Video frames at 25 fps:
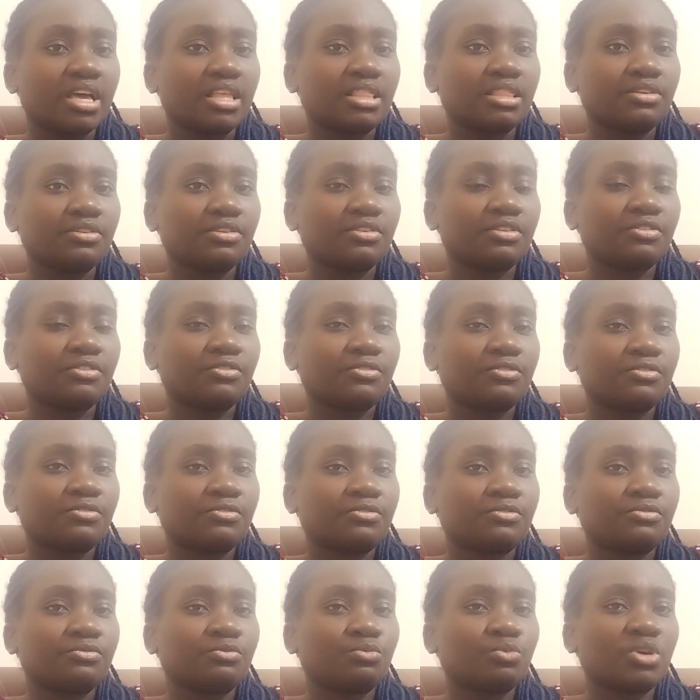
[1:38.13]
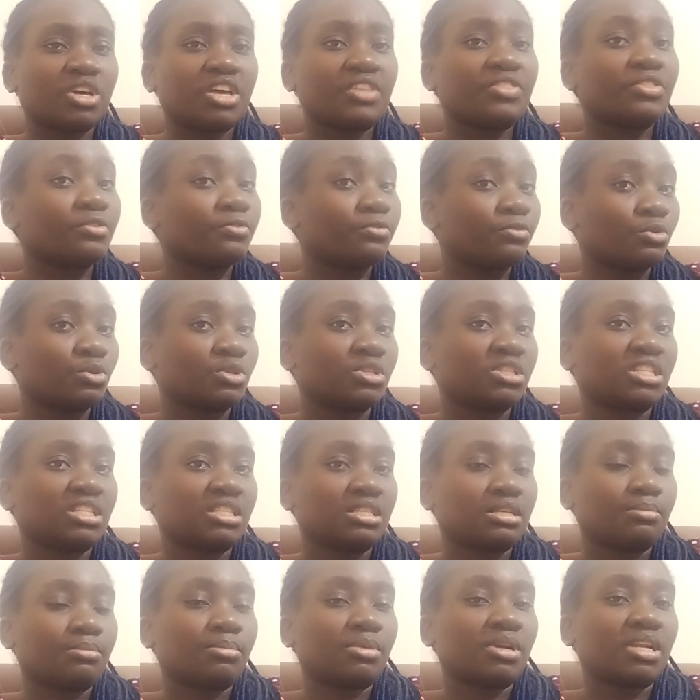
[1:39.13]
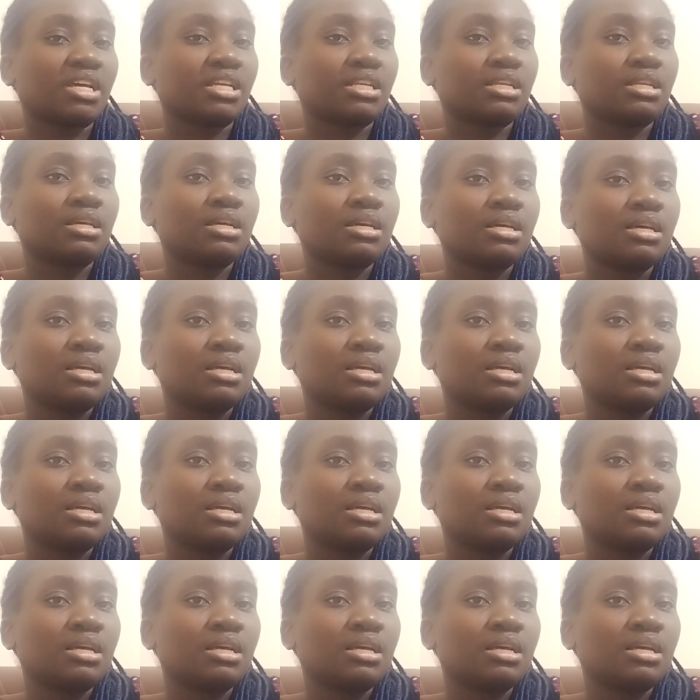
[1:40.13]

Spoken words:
the force is applied,